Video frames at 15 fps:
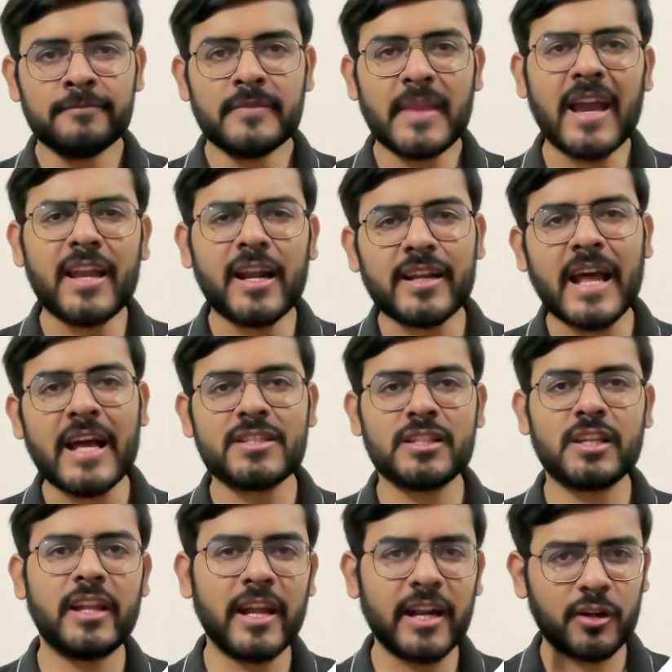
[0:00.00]
I'll attach the
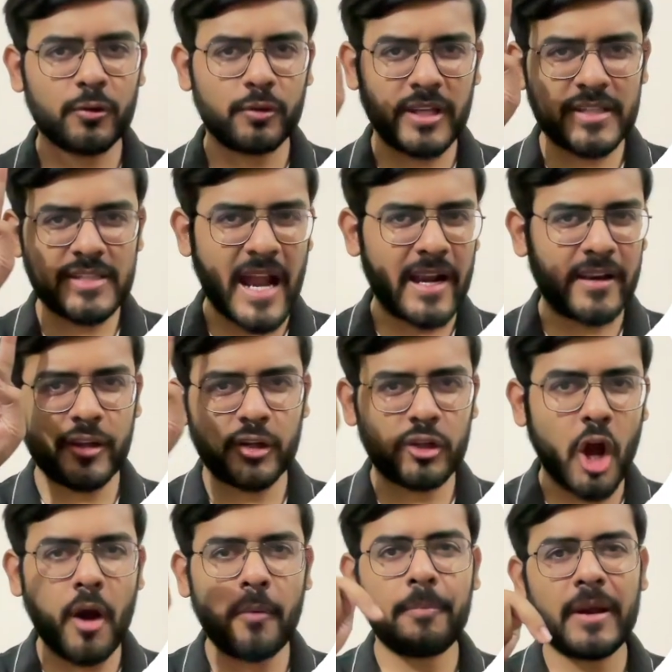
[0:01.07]
link to this at the
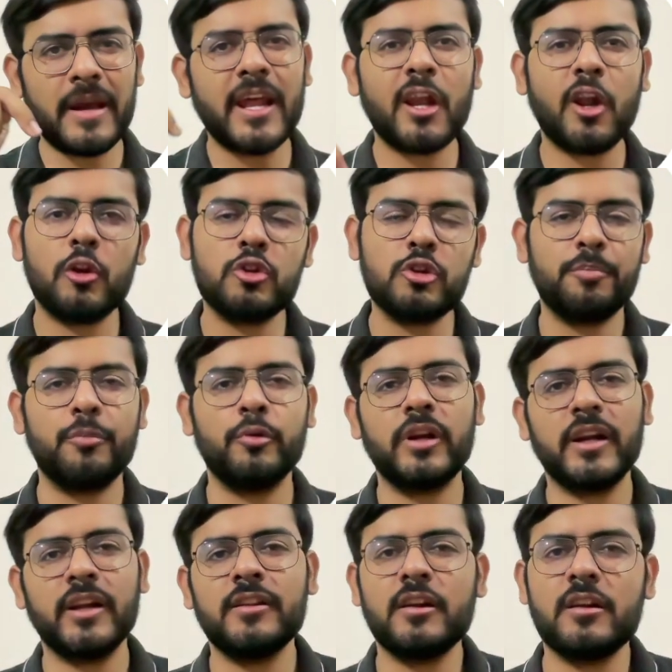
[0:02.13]
top and I'll also put it
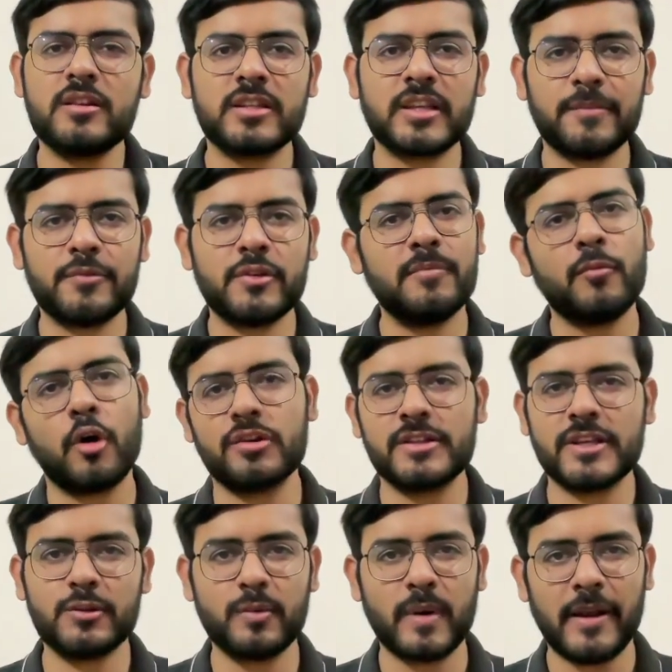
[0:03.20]
in the description box
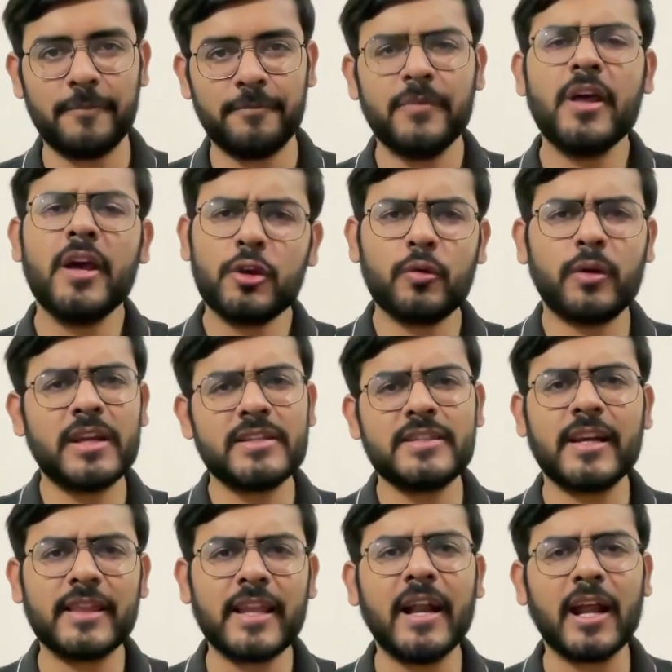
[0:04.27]
as well. You can check
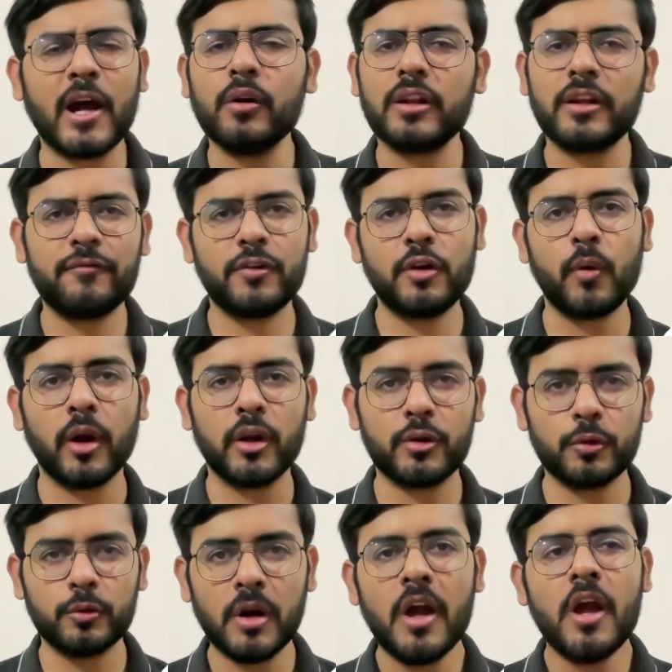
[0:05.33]
that out if you want
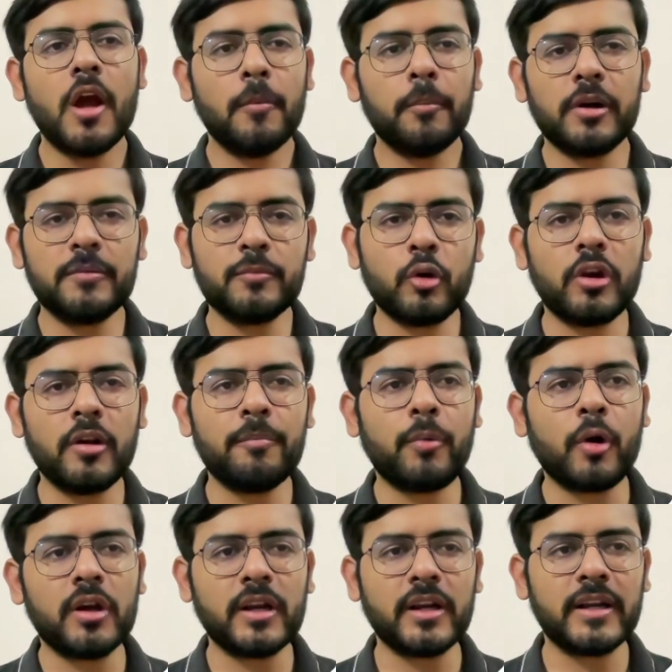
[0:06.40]
to. But more
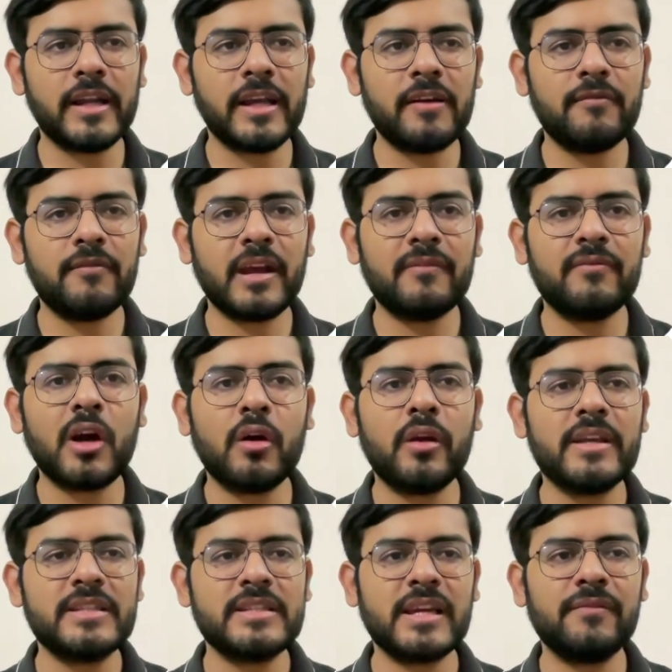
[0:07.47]
importantly, we have now
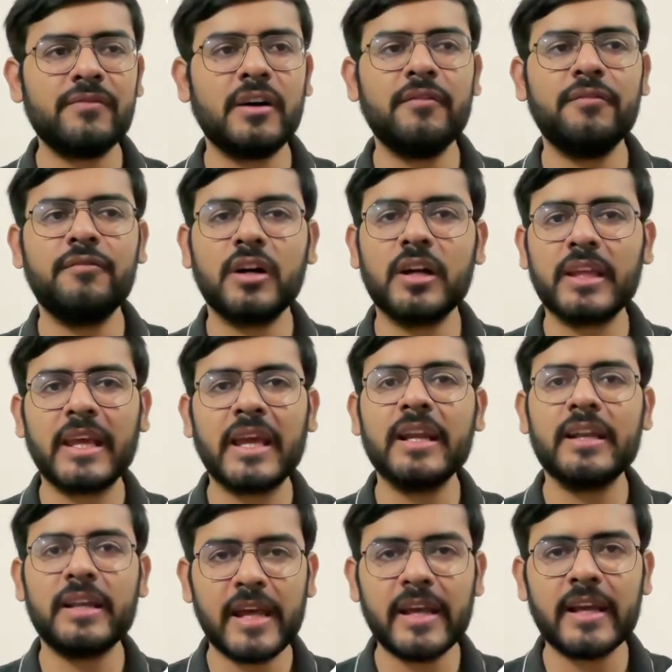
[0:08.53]
received a working
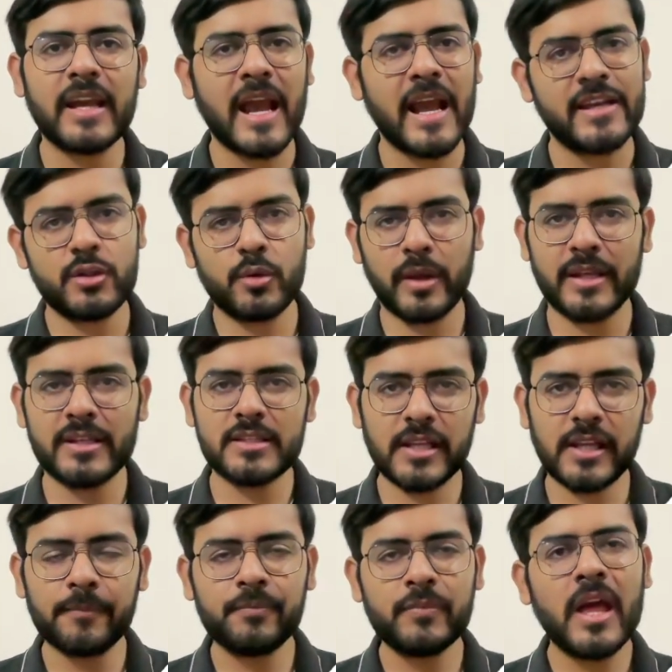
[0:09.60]
link, as you can
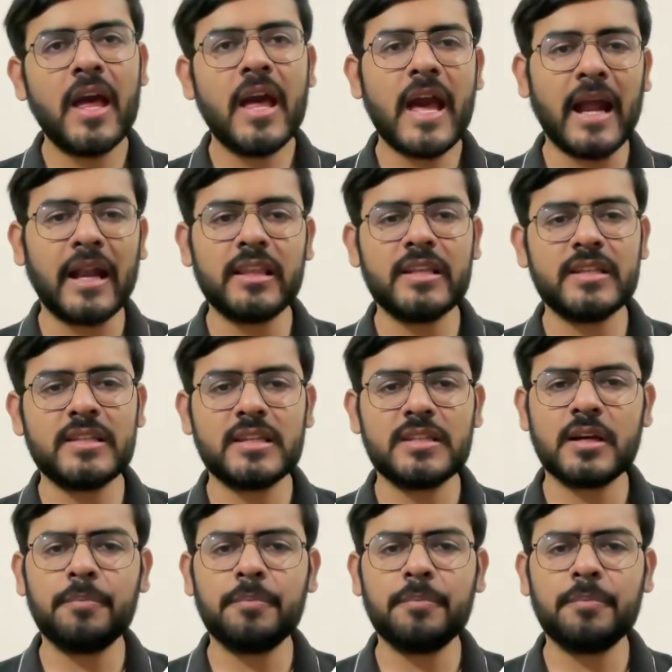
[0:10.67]
see, and this is the